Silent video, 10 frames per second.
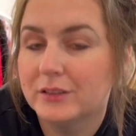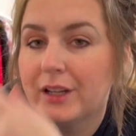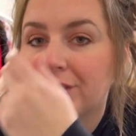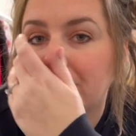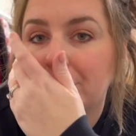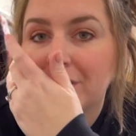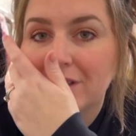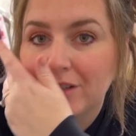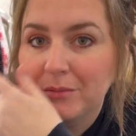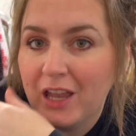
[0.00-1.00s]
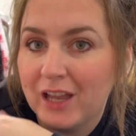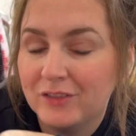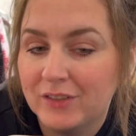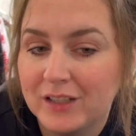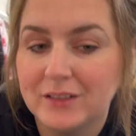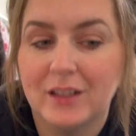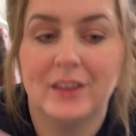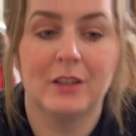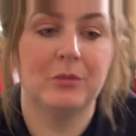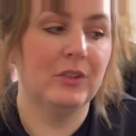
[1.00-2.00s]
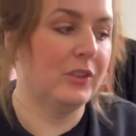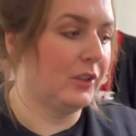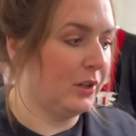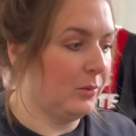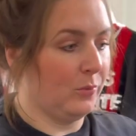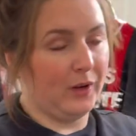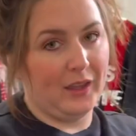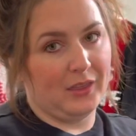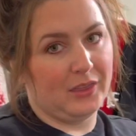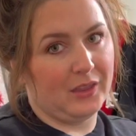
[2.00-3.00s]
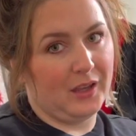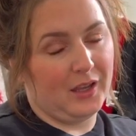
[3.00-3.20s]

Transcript: Let's open some Advent. I think I'm going to start with